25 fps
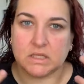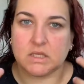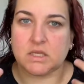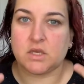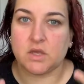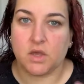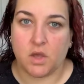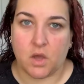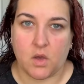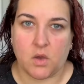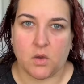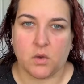
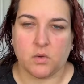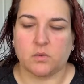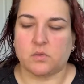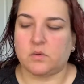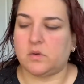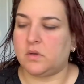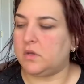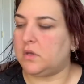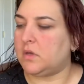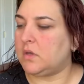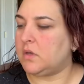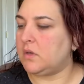go
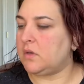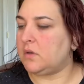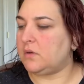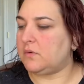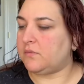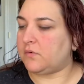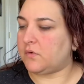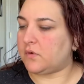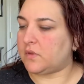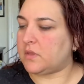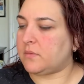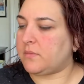
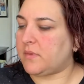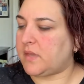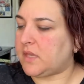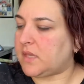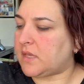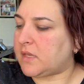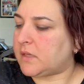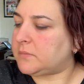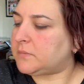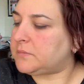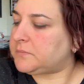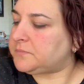for the
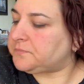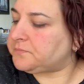makeup.